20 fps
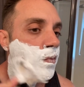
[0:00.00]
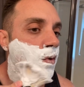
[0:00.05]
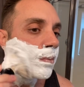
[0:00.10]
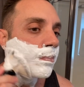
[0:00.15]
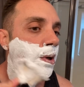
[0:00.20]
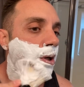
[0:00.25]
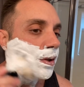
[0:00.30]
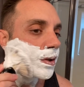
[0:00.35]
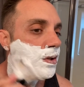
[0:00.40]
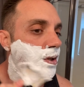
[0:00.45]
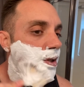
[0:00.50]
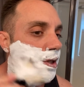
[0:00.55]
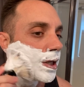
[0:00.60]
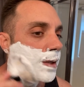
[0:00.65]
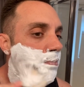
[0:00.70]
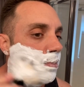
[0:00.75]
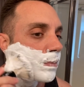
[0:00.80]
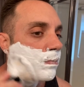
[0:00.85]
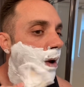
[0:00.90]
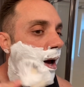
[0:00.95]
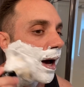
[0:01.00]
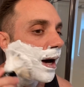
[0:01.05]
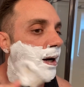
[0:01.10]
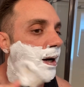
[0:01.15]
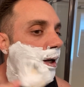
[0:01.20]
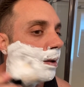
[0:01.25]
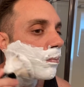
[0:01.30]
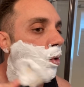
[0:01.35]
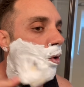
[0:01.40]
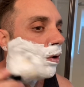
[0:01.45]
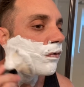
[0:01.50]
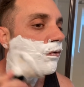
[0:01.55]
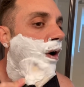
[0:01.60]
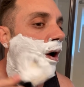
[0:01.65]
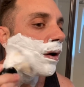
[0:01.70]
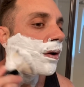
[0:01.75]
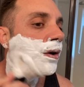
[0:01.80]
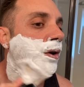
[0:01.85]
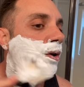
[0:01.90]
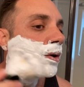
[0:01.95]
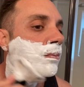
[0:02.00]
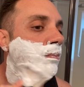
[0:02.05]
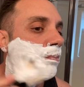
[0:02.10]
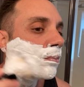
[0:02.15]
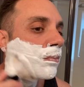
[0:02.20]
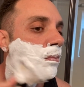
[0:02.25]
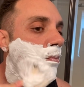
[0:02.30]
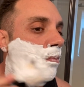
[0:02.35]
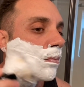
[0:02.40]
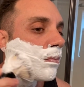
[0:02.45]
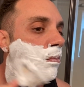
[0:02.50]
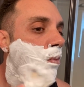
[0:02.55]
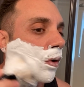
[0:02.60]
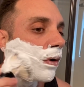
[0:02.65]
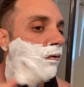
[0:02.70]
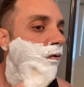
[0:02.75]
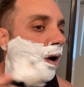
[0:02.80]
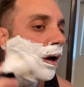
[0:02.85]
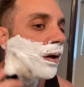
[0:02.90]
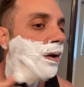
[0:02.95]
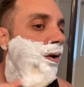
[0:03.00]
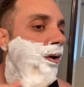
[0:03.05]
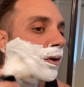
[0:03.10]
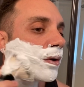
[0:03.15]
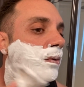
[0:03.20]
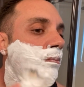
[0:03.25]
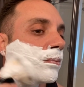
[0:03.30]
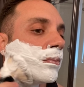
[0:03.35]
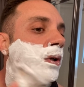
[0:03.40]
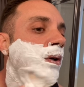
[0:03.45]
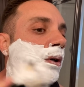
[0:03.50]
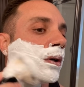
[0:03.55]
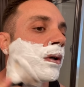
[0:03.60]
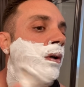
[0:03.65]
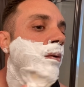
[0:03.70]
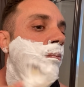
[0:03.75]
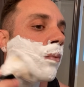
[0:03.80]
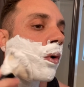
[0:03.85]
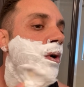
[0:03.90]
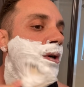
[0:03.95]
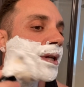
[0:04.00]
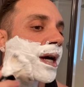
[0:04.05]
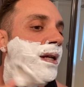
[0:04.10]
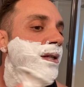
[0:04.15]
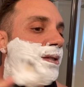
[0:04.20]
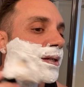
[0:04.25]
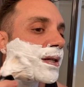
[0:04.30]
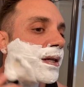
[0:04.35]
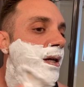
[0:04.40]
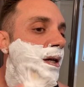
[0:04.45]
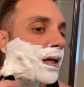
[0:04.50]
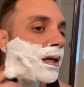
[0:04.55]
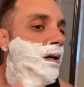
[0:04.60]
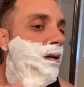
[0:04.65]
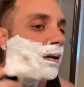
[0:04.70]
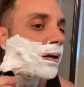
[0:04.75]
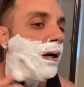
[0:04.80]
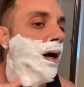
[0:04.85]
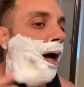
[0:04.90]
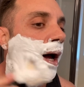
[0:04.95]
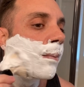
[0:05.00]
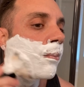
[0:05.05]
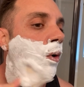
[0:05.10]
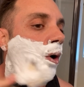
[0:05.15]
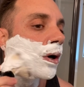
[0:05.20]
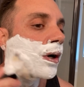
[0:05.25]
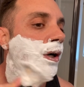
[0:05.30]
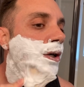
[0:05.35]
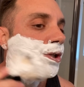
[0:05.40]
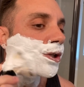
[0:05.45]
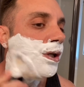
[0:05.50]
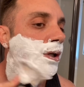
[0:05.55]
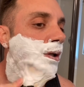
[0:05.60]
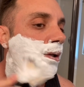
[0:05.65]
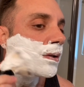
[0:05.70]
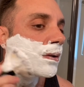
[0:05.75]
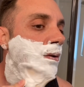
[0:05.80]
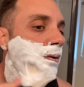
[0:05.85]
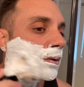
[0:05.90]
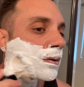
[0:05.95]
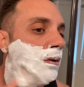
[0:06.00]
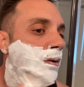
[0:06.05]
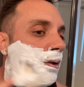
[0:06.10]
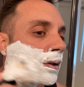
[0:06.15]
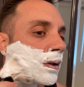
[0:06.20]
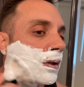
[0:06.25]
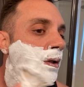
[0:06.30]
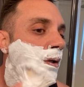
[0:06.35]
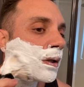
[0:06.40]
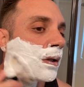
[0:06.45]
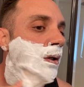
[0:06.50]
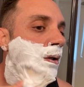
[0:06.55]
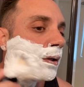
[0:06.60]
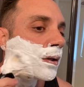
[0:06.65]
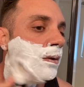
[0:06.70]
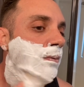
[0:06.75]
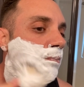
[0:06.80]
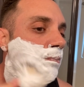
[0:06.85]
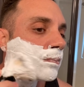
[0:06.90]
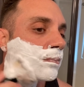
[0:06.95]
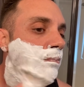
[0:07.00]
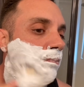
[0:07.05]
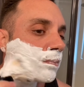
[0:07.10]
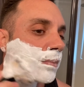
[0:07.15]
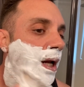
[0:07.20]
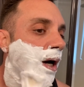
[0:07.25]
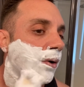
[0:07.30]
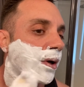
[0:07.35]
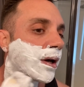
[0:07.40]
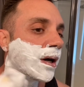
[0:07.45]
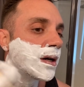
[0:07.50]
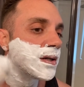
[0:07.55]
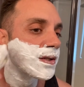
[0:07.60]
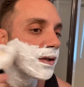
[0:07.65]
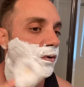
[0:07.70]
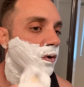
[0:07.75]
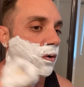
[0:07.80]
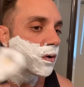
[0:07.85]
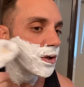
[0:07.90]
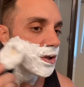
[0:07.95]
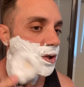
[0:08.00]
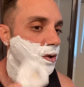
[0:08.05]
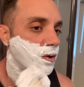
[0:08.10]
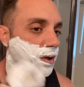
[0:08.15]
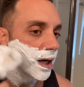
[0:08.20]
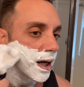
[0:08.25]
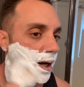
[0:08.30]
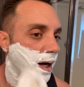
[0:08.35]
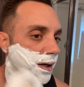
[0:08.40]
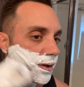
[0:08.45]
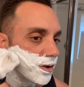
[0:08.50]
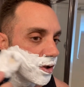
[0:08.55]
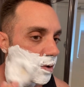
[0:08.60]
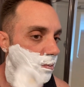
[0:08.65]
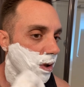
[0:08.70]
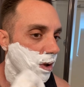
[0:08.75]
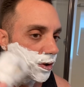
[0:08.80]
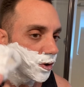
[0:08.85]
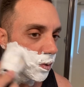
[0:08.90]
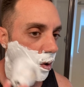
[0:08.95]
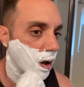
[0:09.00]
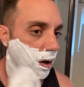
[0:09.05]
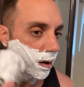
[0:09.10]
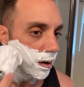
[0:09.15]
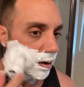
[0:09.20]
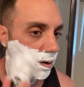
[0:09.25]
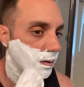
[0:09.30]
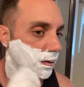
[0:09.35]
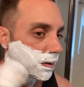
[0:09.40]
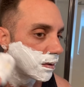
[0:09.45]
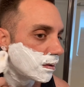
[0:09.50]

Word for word: but you keep adding more volume, more volume, more density, and more cushion. Now, yes, of course, you can add too much water,